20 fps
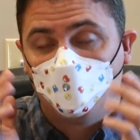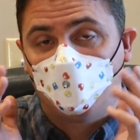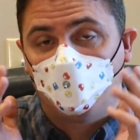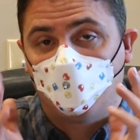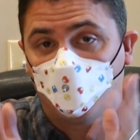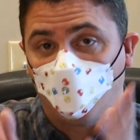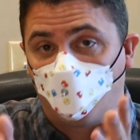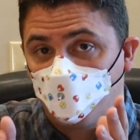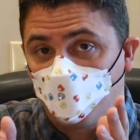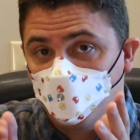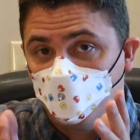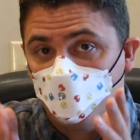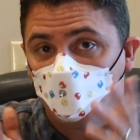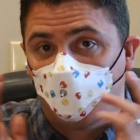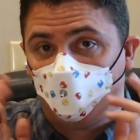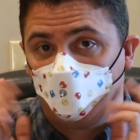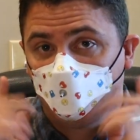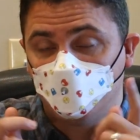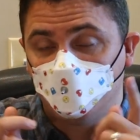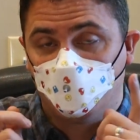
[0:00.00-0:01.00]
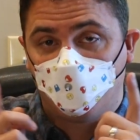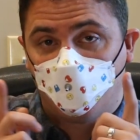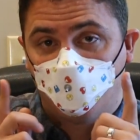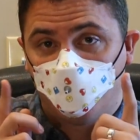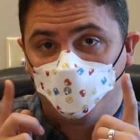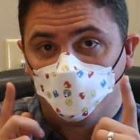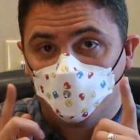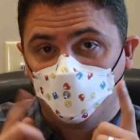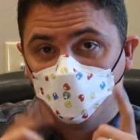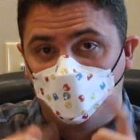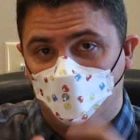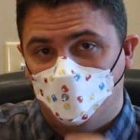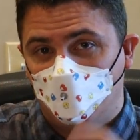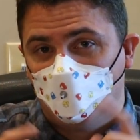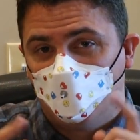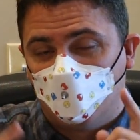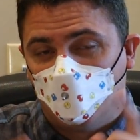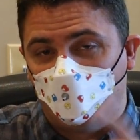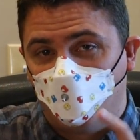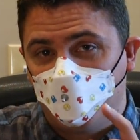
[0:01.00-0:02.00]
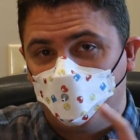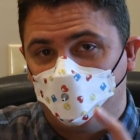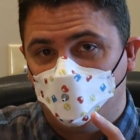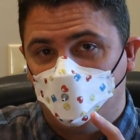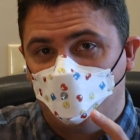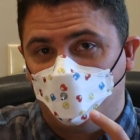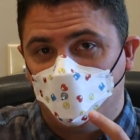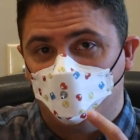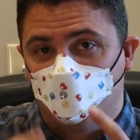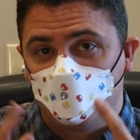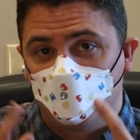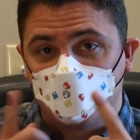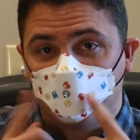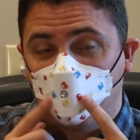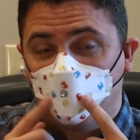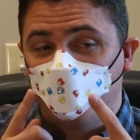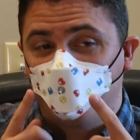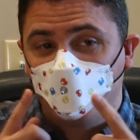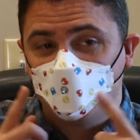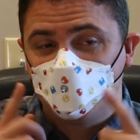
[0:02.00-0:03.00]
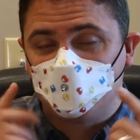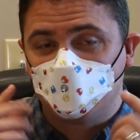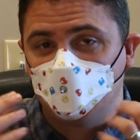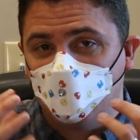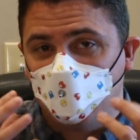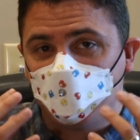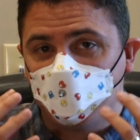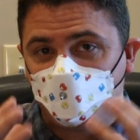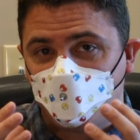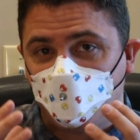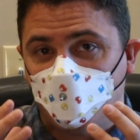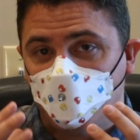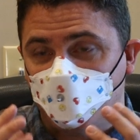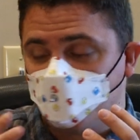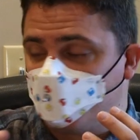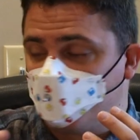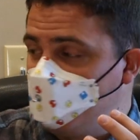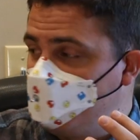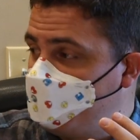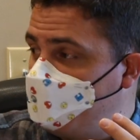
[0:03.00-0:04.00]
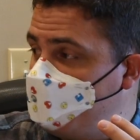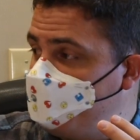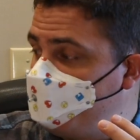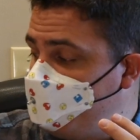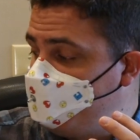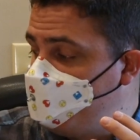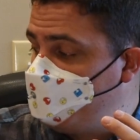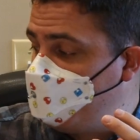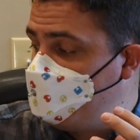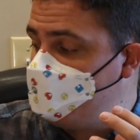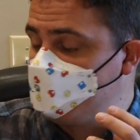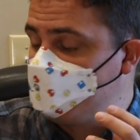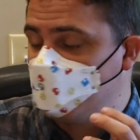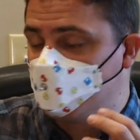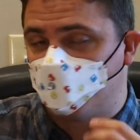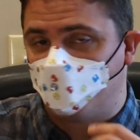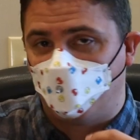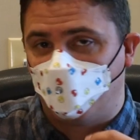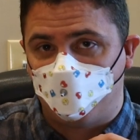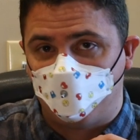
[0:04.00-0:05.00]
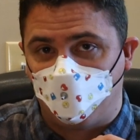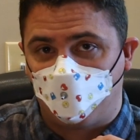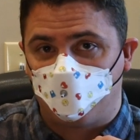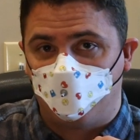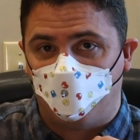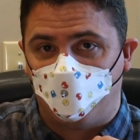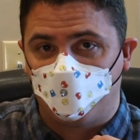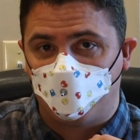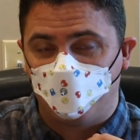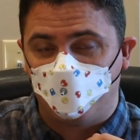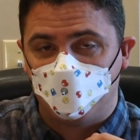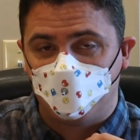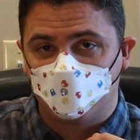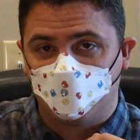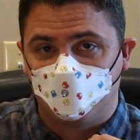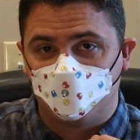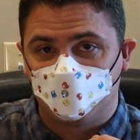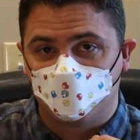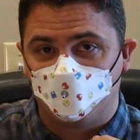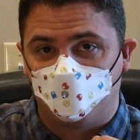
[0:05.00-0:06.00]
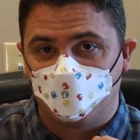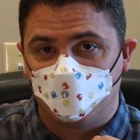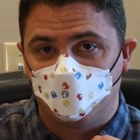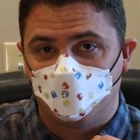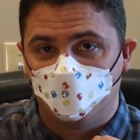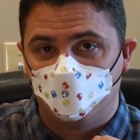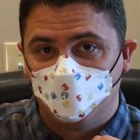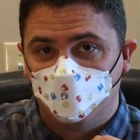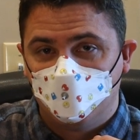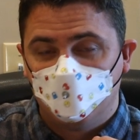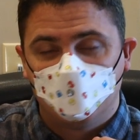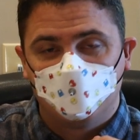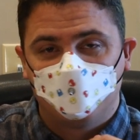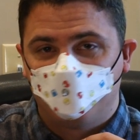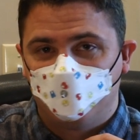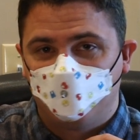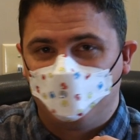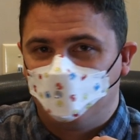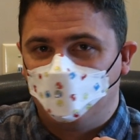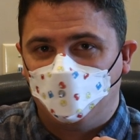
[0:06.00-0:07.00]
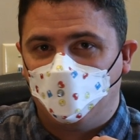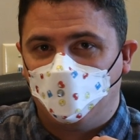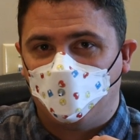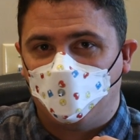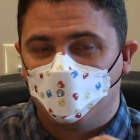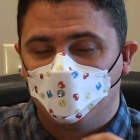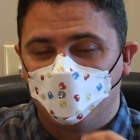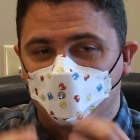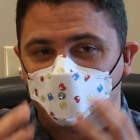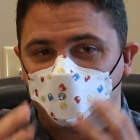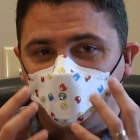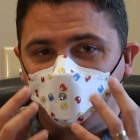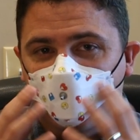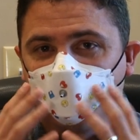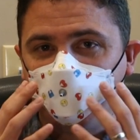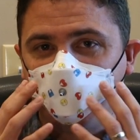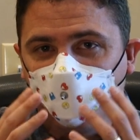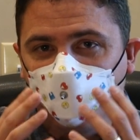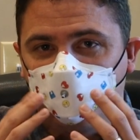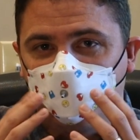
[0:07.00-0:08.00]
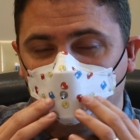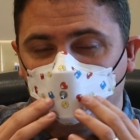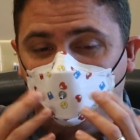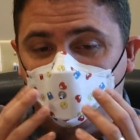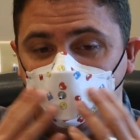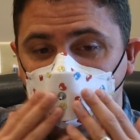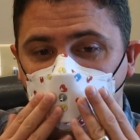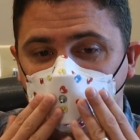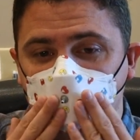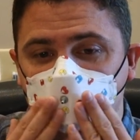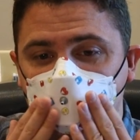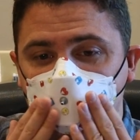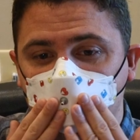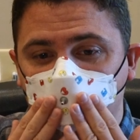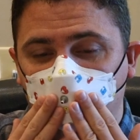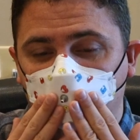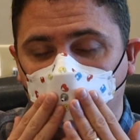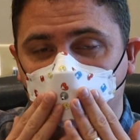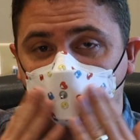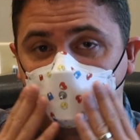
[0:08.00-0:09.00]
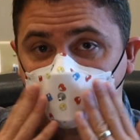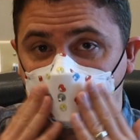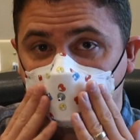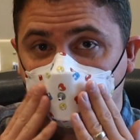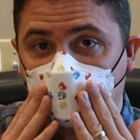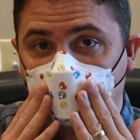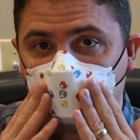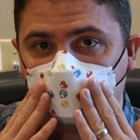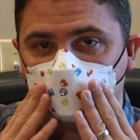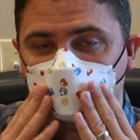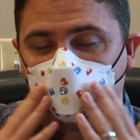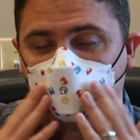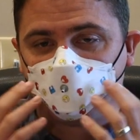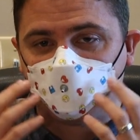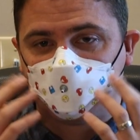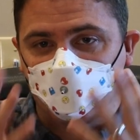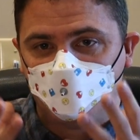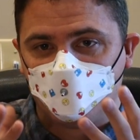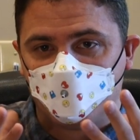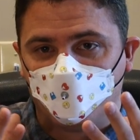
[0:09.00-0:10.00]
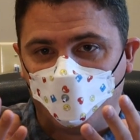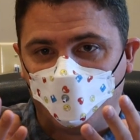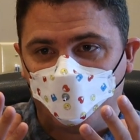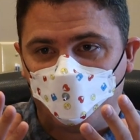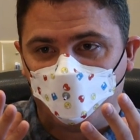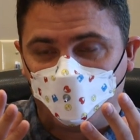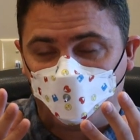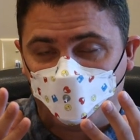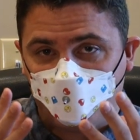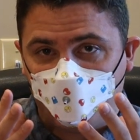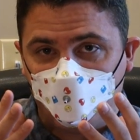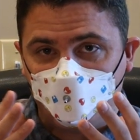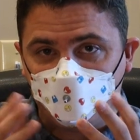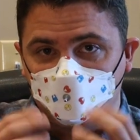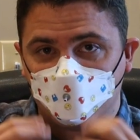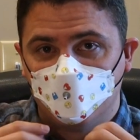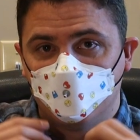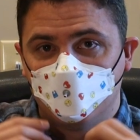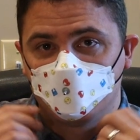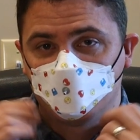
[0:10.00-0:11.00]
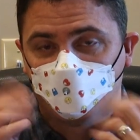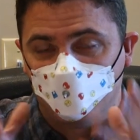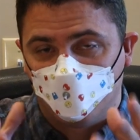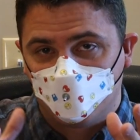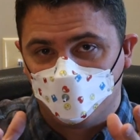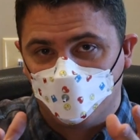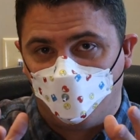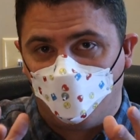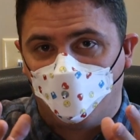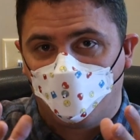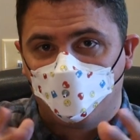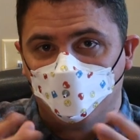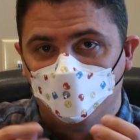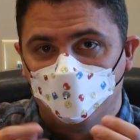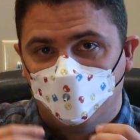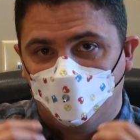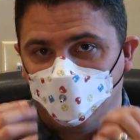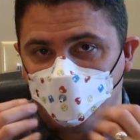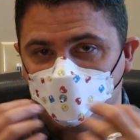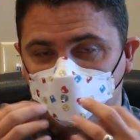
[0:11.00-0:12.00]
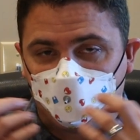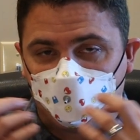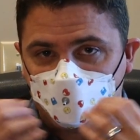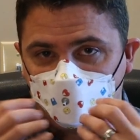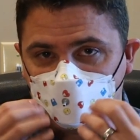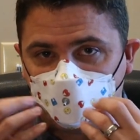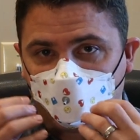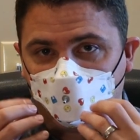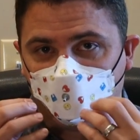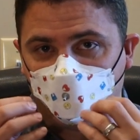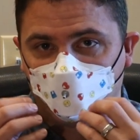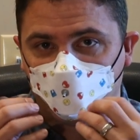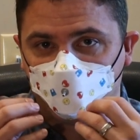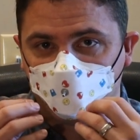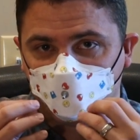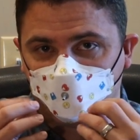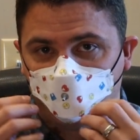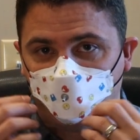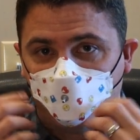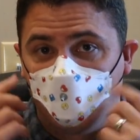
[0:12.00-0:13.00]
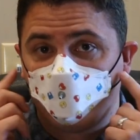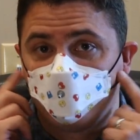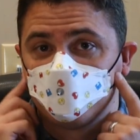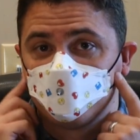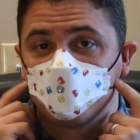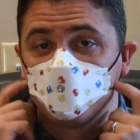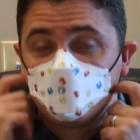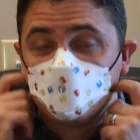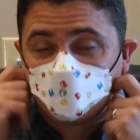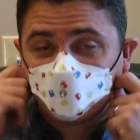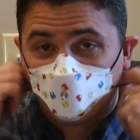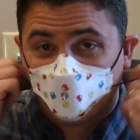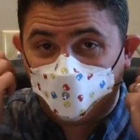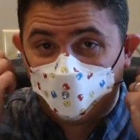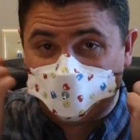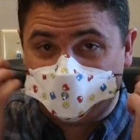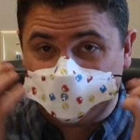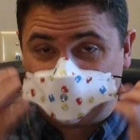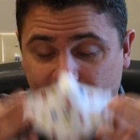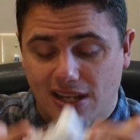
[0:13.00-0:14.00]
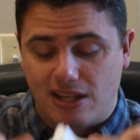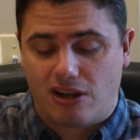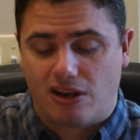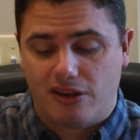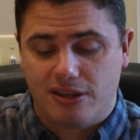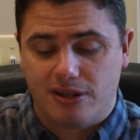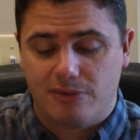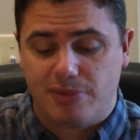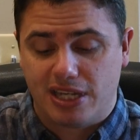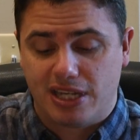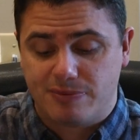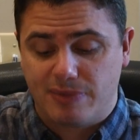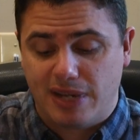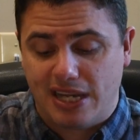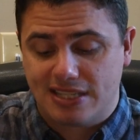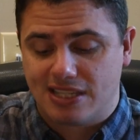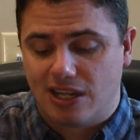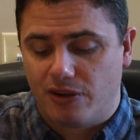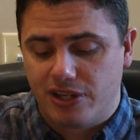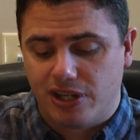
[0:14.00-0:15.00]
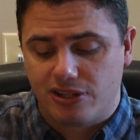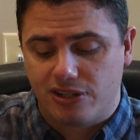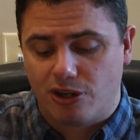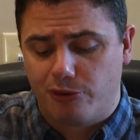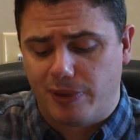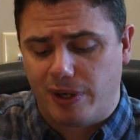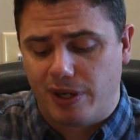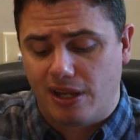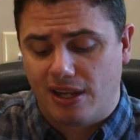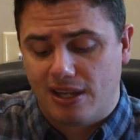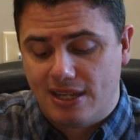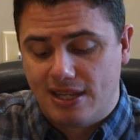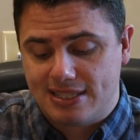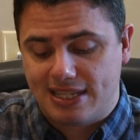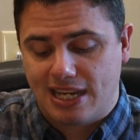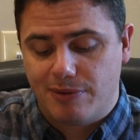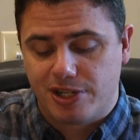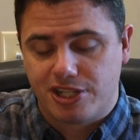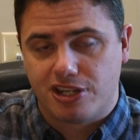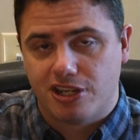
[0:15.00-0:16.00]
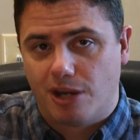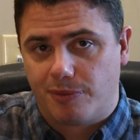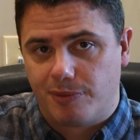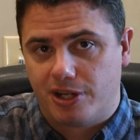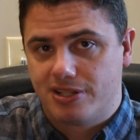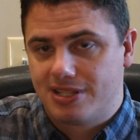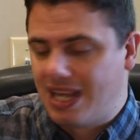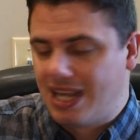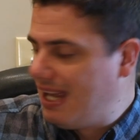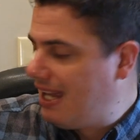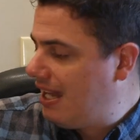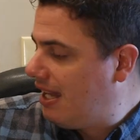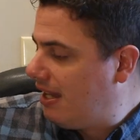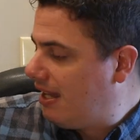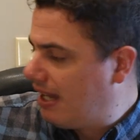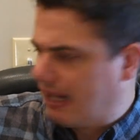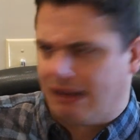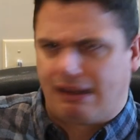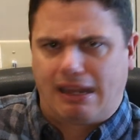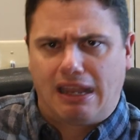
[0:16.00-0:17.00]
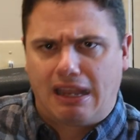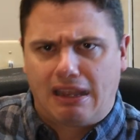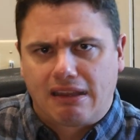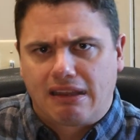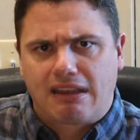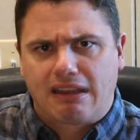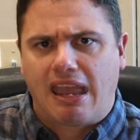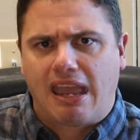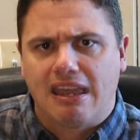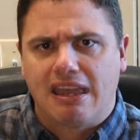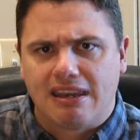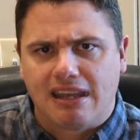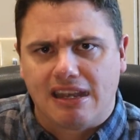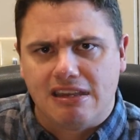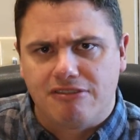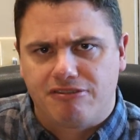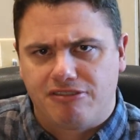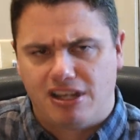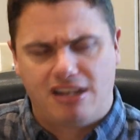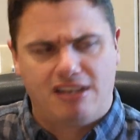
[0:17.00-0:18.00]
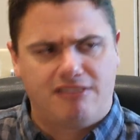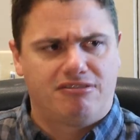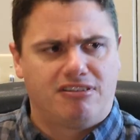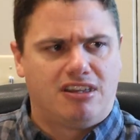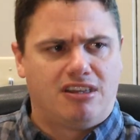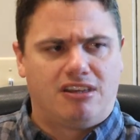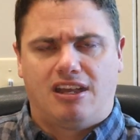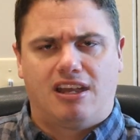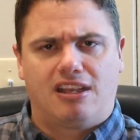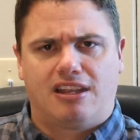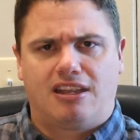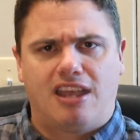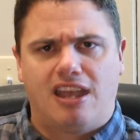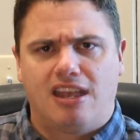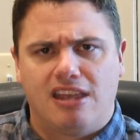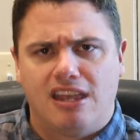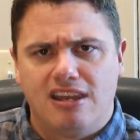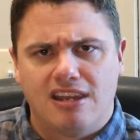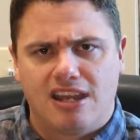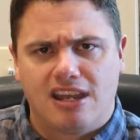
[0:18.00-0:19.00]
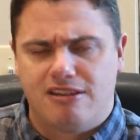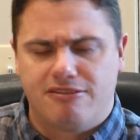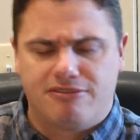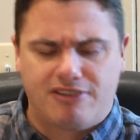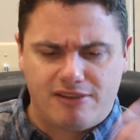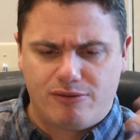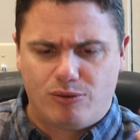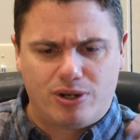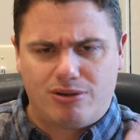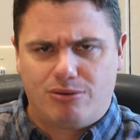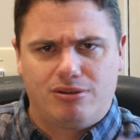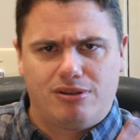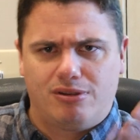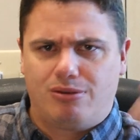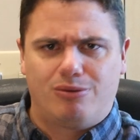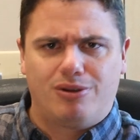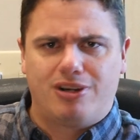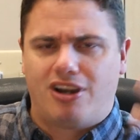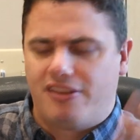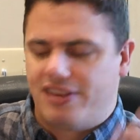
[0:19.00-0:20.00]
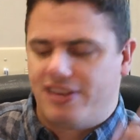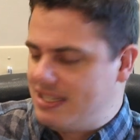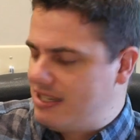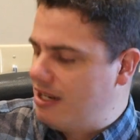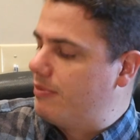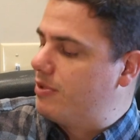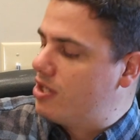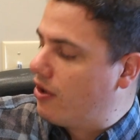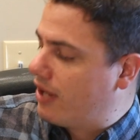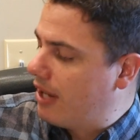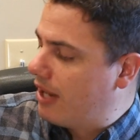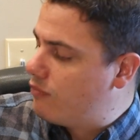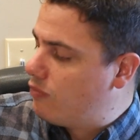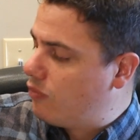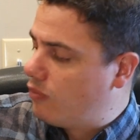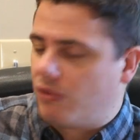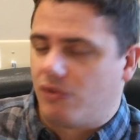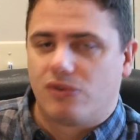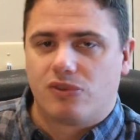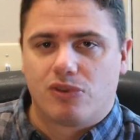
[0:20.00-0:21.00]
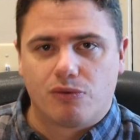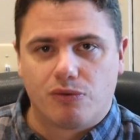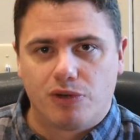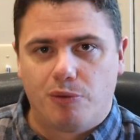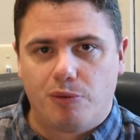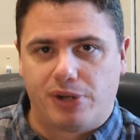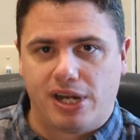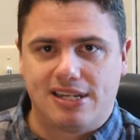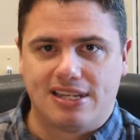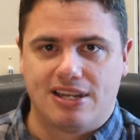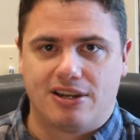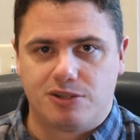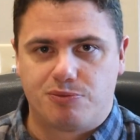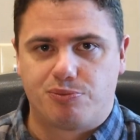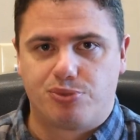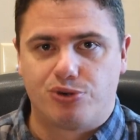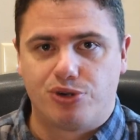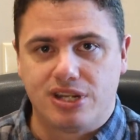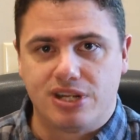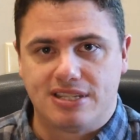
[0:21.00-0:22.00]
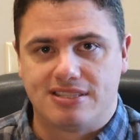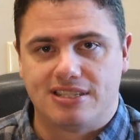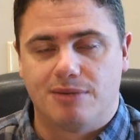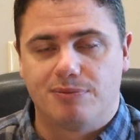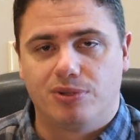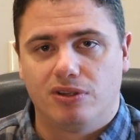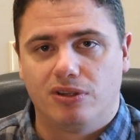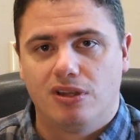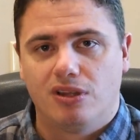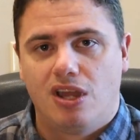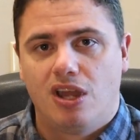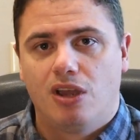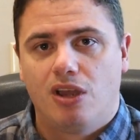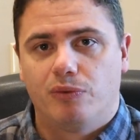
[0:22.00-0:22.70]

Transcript: And I argue all day comfort. Now, one thing you might notice is my voice did not change. When you if you paid attention when I had that cloth mask on talking, yeah, it suddenly muffled the voice. This mask, this style of mask keeps it away from your face so you can talk and it's not sucking against your mouth. So these are what I think are the best masks. Now you showed me, say a bunch of numbers, K- KN95, KN95, what are, what are all these numbers? Okay, the real breakdown is pretty simple.